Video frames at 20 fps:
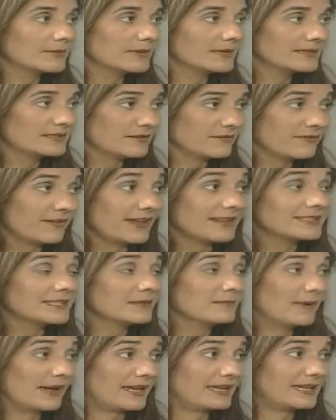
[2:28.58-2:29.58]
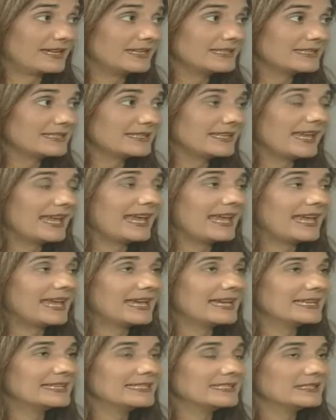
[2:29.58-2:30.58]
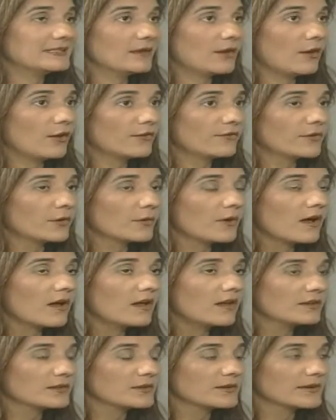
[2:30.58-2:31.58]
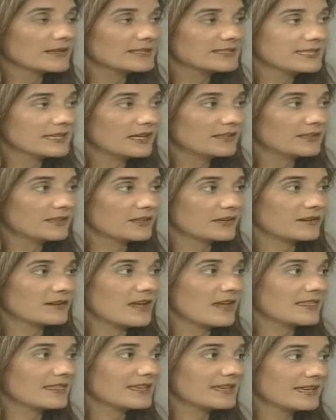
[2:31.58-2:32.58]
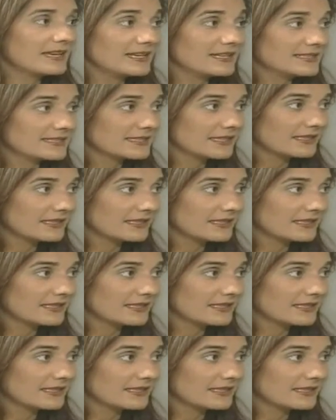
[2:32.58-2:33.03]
is affected by it, and overall, you can tell that they're not thinking as